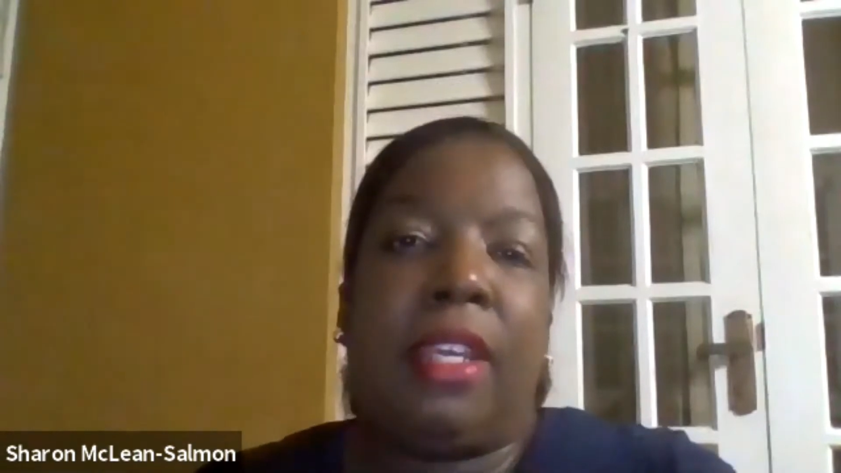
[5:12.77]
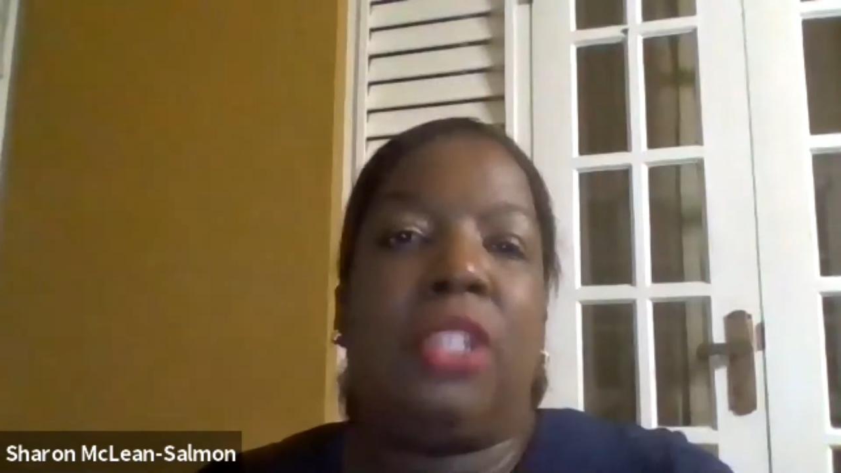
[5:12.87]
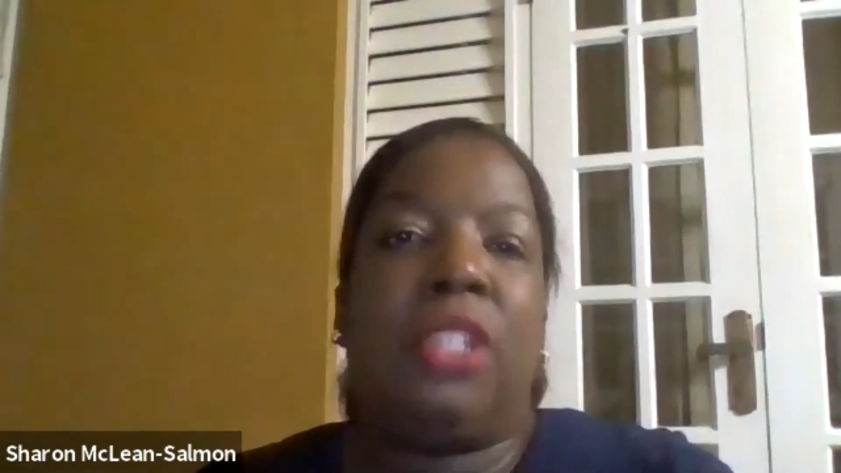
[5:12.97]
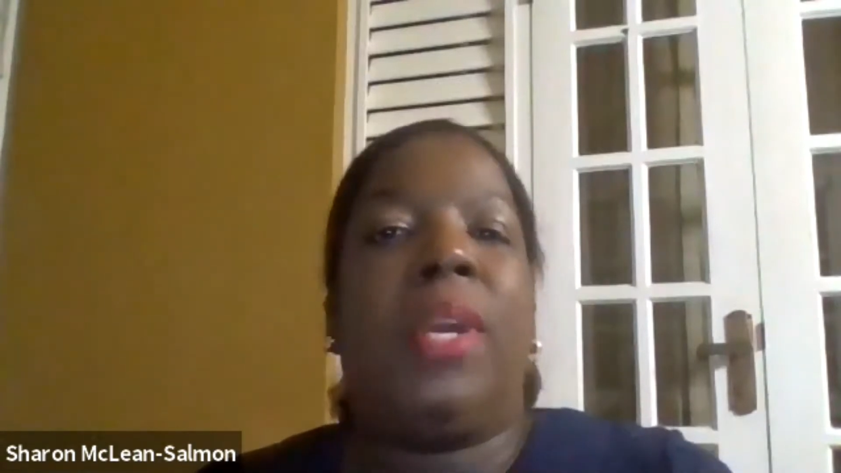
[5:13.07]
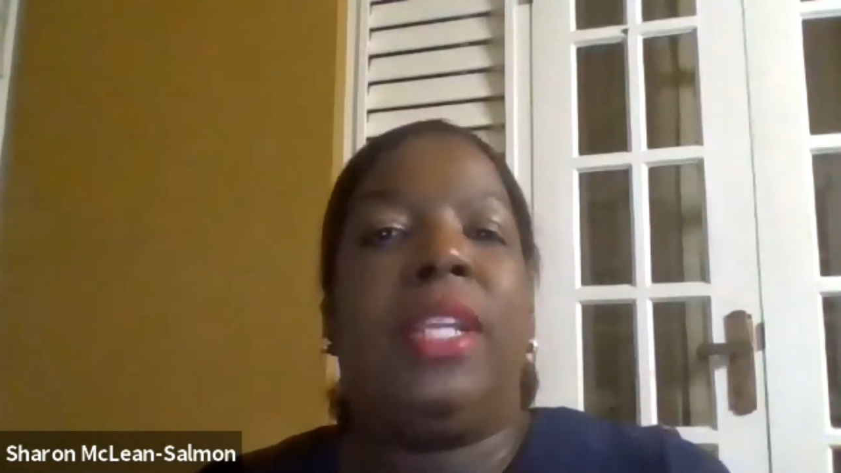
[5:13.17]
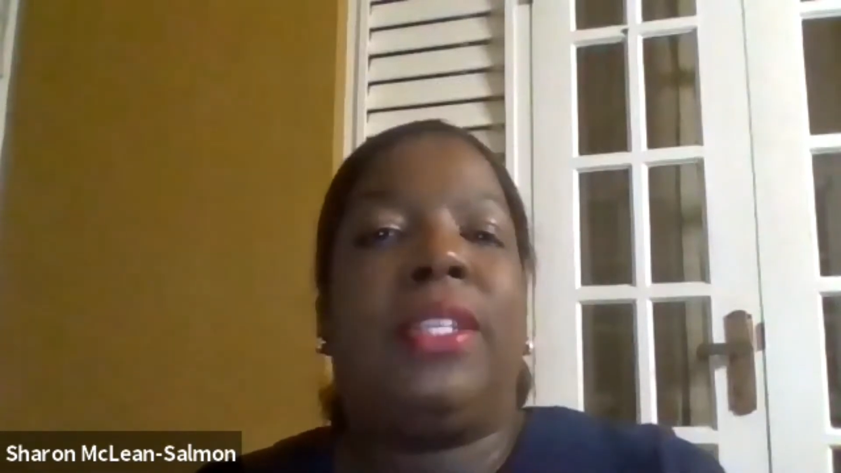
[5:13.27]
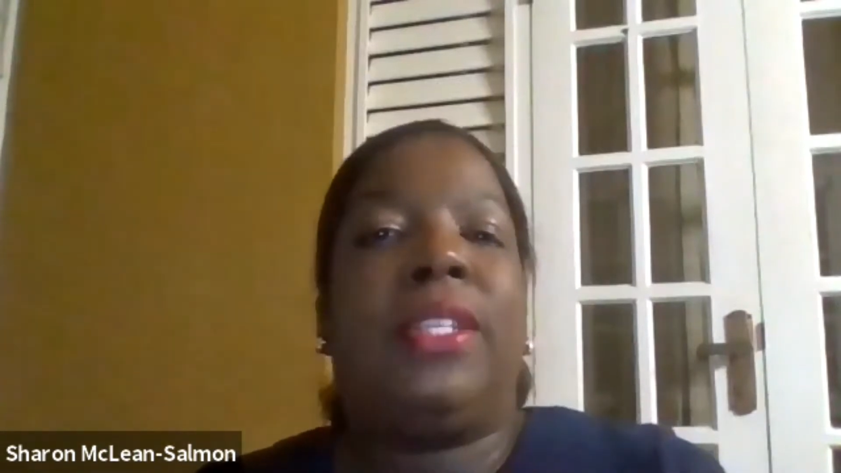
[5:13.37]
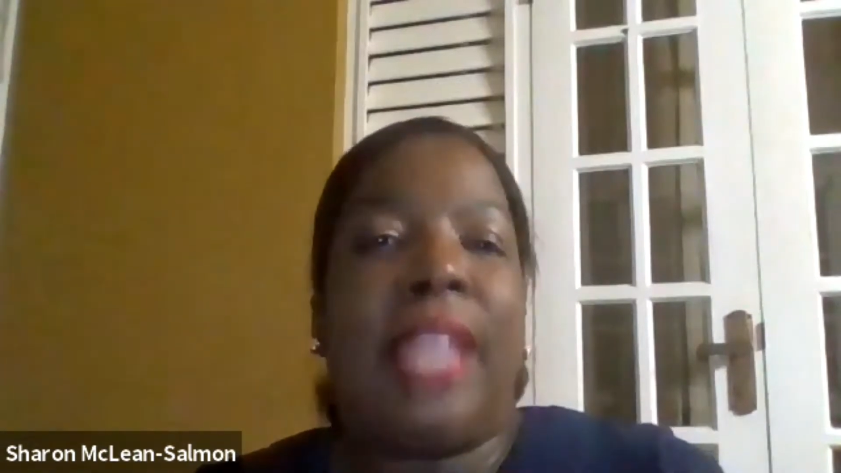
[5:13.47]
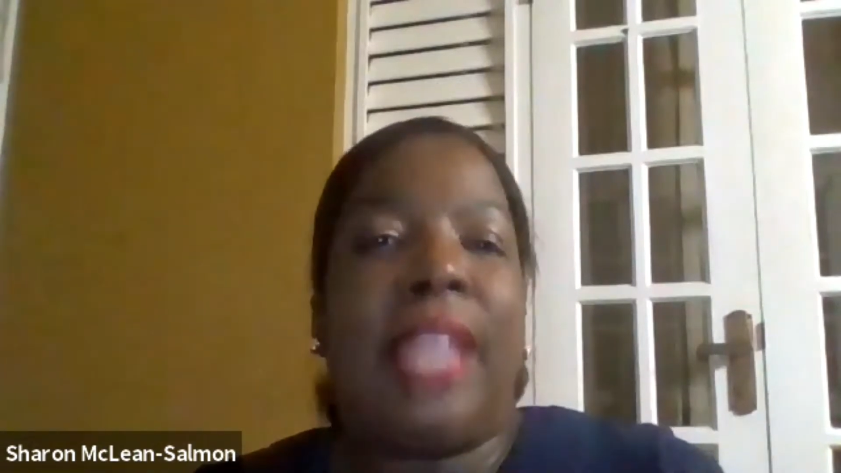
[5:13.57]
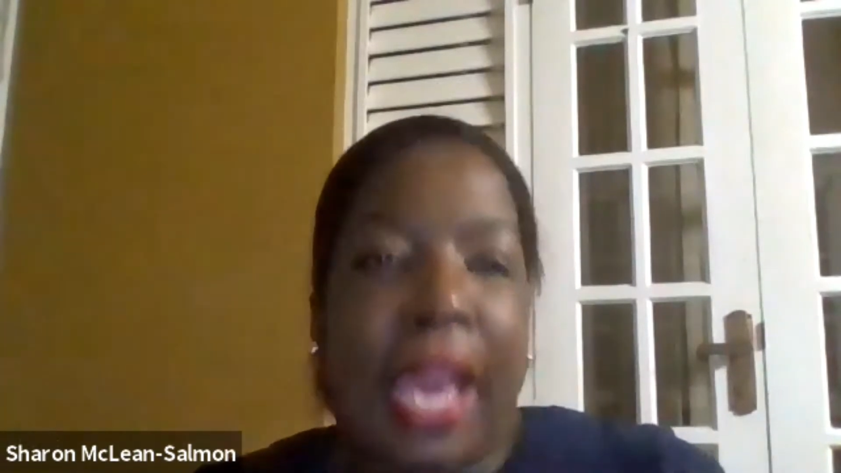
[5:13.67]
is going to
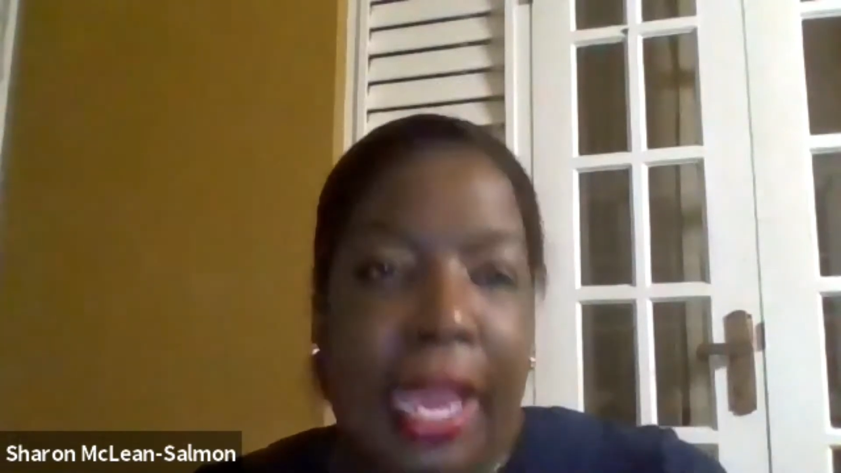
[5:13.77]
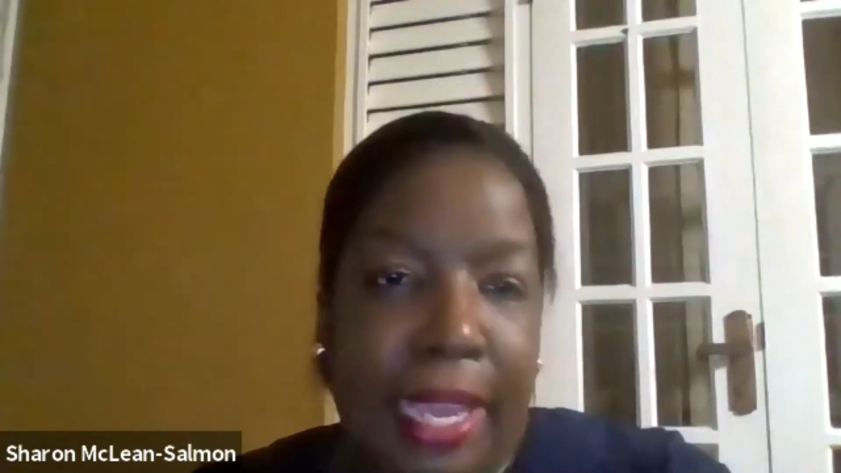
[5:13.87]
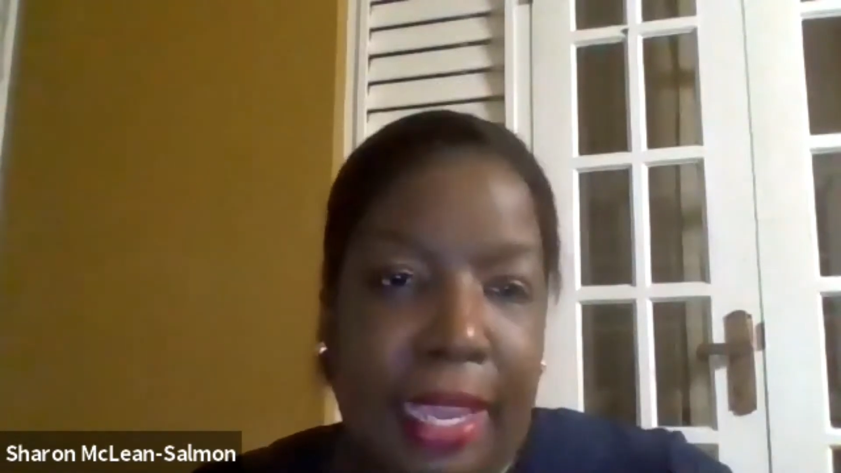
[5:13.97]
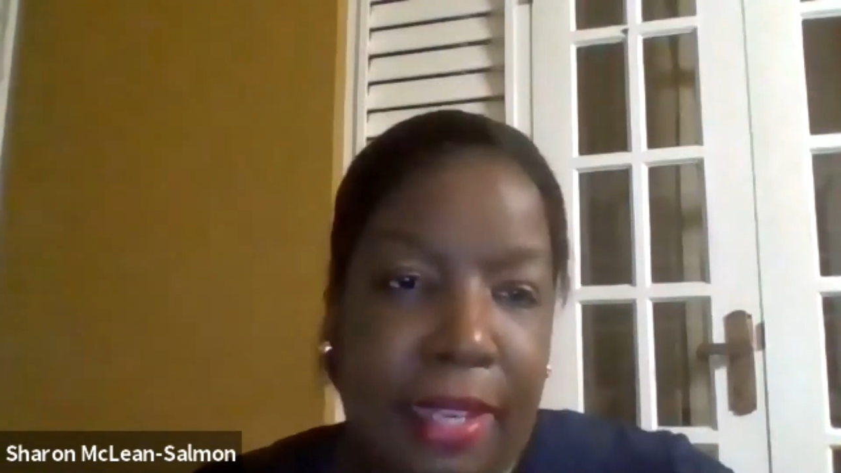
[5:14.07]
die.